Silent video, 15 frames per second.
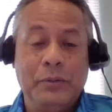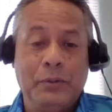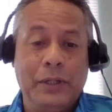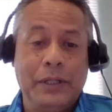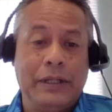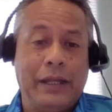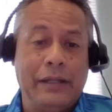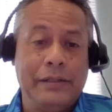Well,
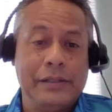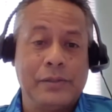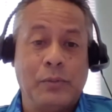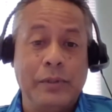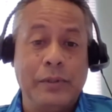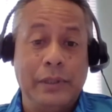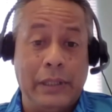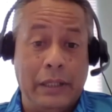I just
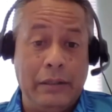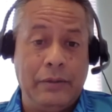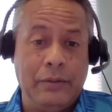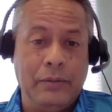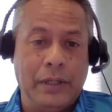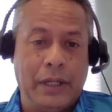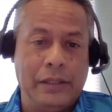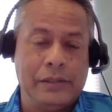want to thank
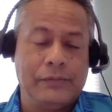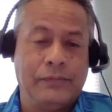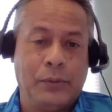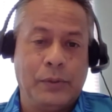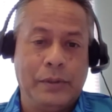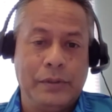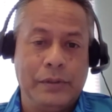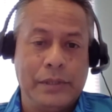you guys
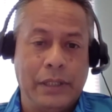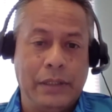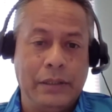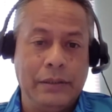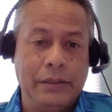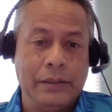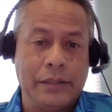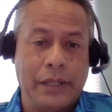for
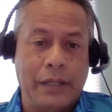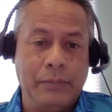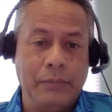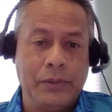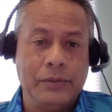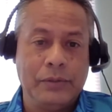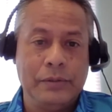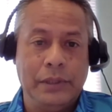taking the time
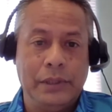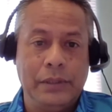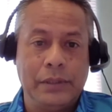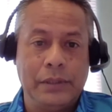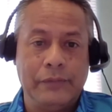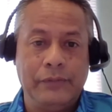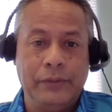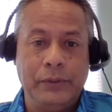to
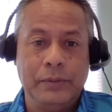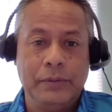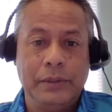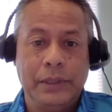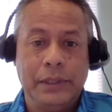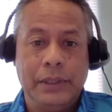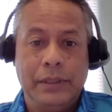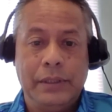interview
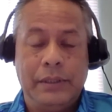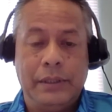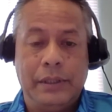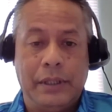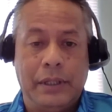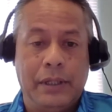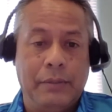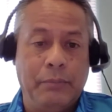
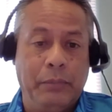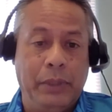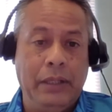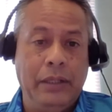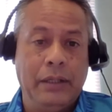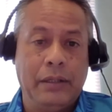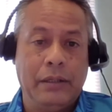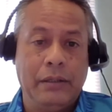uh,
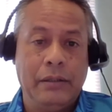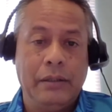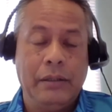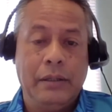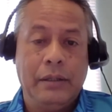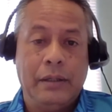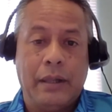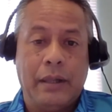me. And
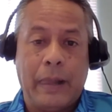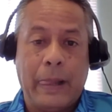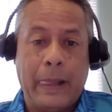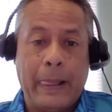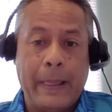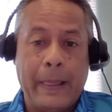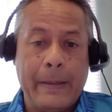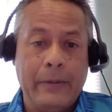
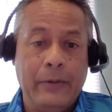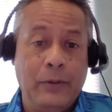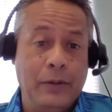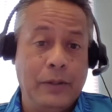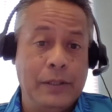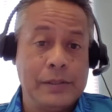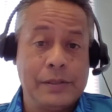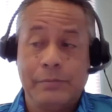uh, you know,
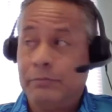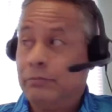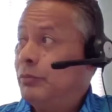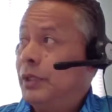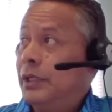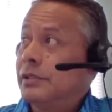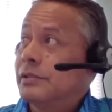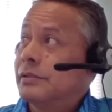there's
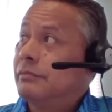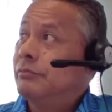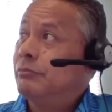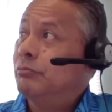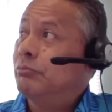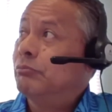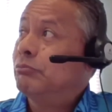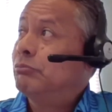there's
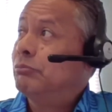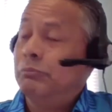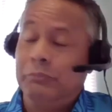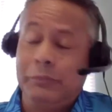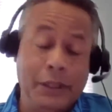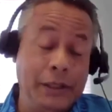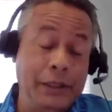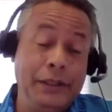
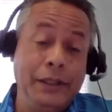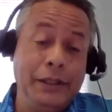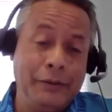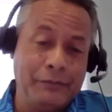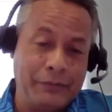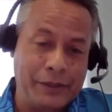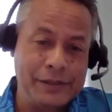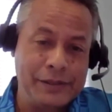13
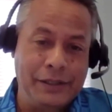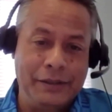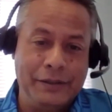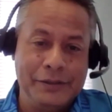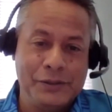of us here.